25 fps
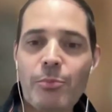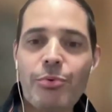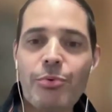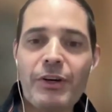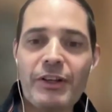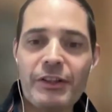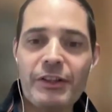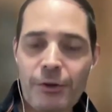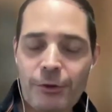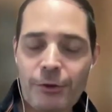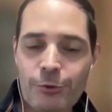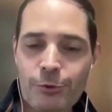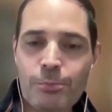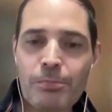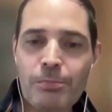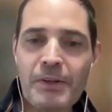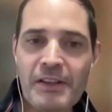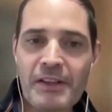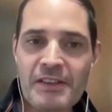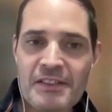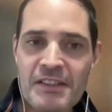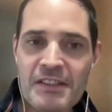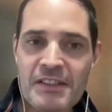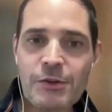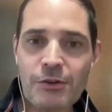prior to
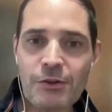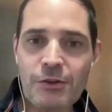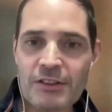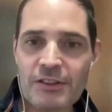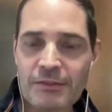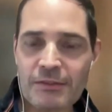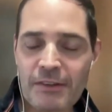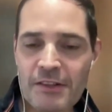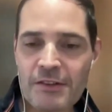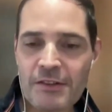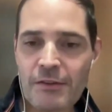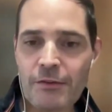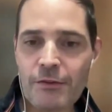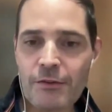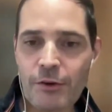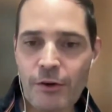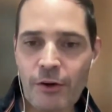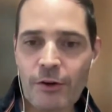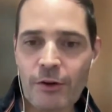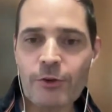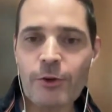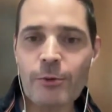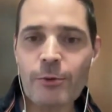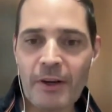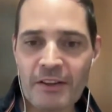placing your device
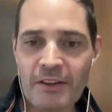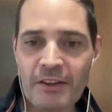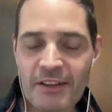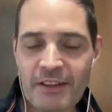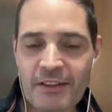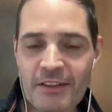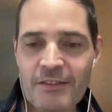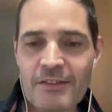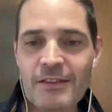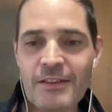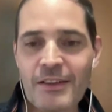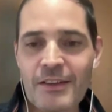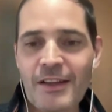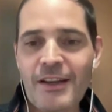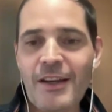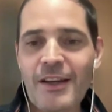on the market,